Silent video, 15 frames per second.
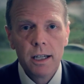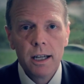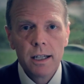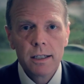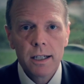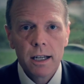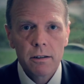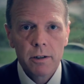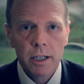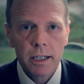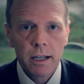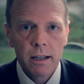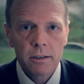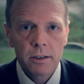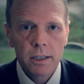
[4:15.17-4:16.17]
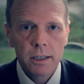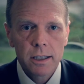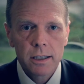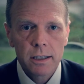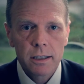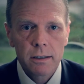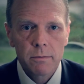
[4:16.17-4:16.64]
teleradiology
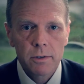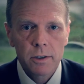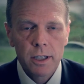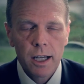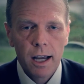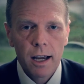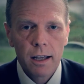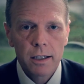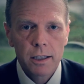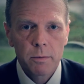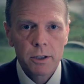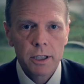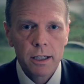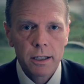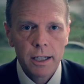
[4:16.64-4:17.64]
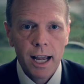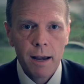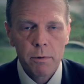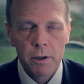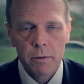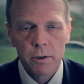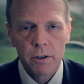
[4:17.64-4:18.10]
systems that's particularly
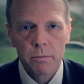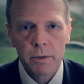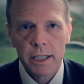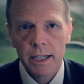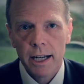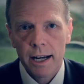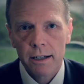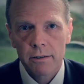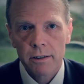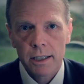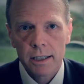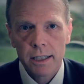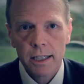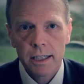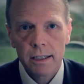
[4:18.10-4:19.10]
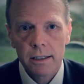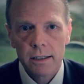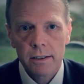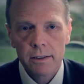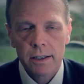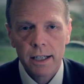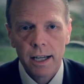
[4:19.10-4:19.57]
applicable to pediatrics
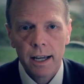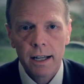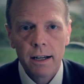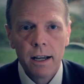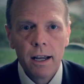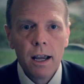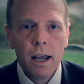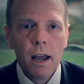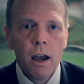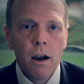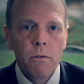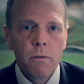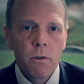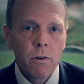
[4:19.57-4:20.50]
is that for